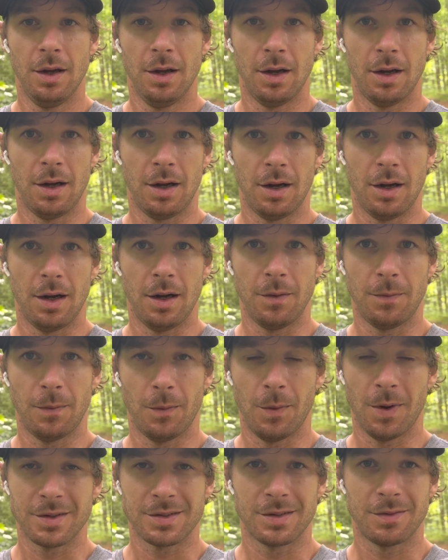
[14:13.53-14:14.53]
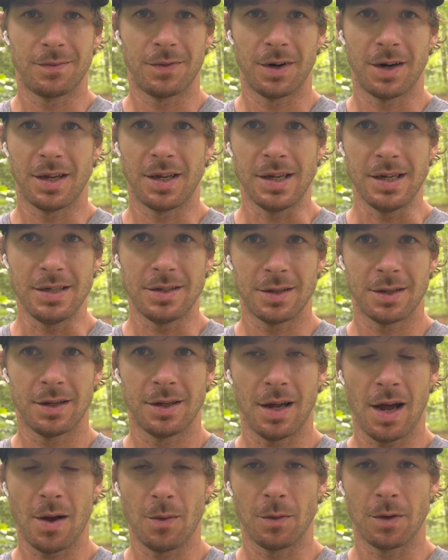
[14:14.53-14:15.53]
If it wasn't for heat,
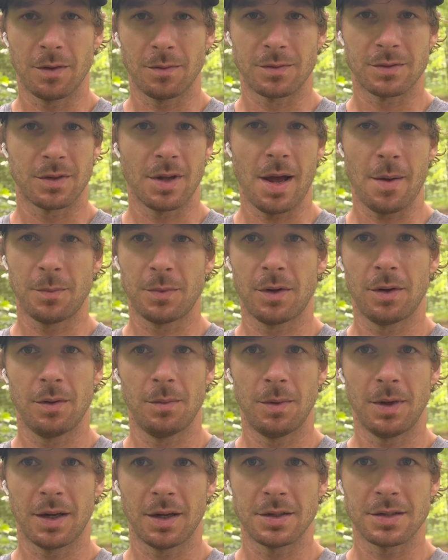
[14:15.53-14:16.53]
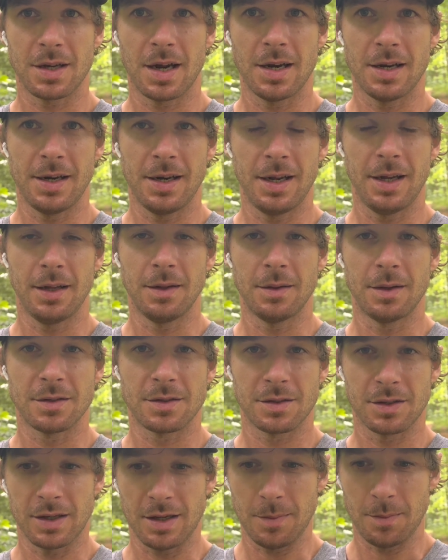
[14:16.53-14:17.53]
I would have slept because I need the
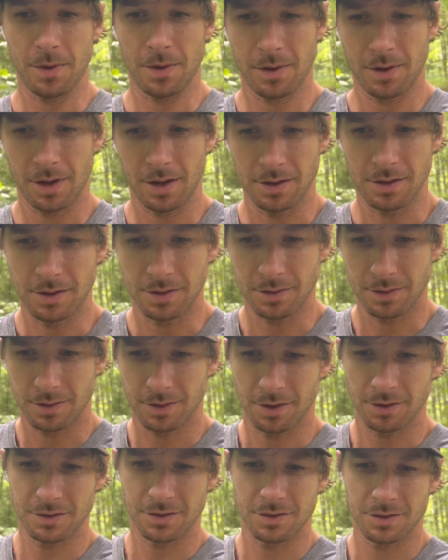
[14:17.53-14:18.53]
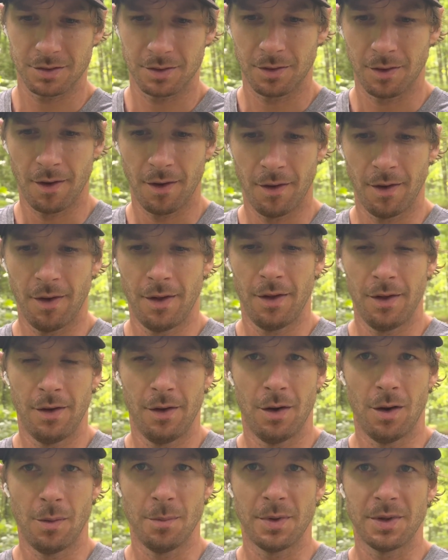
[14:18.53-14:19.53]
sleep. And there's
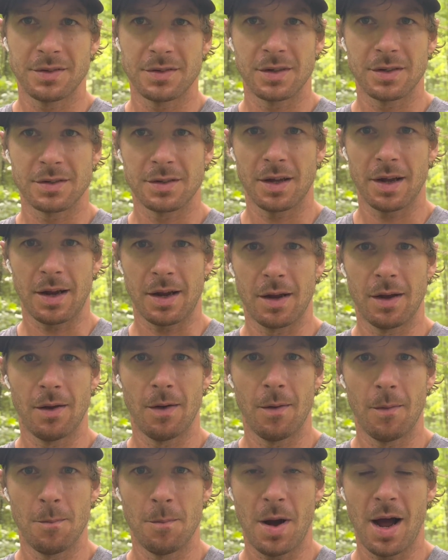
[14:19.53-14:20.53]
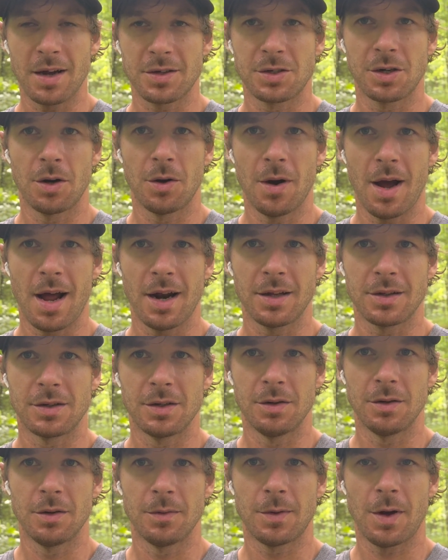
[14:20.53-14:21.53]
almost this like macho
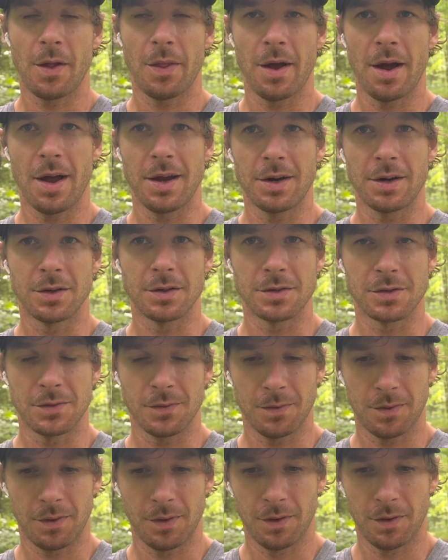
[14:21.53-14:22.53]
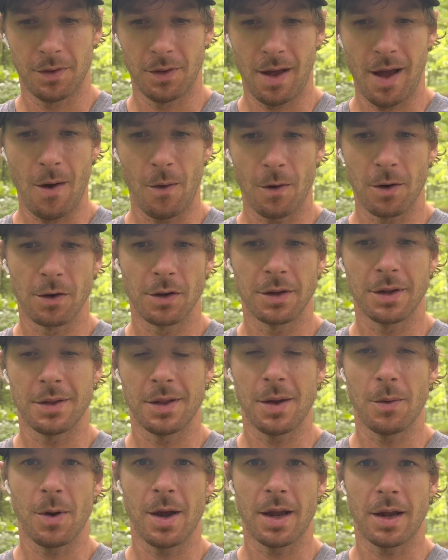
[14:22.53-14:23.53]
attitude of all the hikers of how early
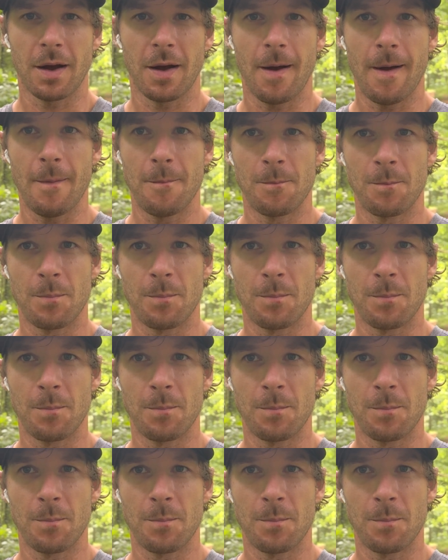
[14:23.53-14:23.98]
they wake up.